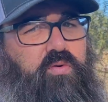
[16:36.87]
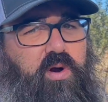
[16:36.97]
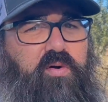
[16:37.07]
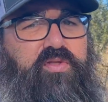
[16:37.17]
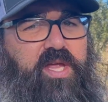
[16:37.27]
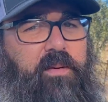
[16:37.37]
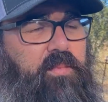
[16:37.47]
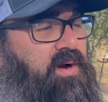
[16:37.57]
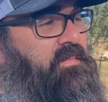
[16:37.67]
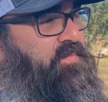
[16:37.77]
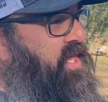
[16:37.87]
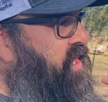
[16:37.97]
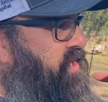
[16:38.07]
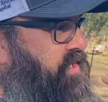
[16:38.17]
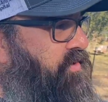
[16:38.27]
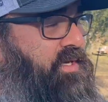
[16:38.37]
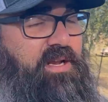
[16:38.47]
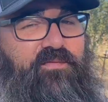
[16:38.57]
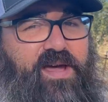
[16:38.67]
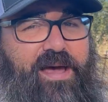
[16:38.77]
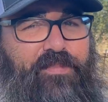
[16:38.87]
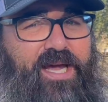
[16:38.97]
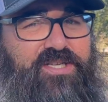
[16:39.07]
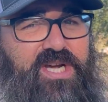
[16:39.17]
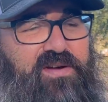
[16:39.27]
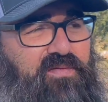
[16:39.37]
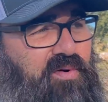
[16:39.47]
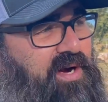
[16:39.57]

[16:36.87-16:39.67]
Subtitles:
growth timber. You get a fat paycheck for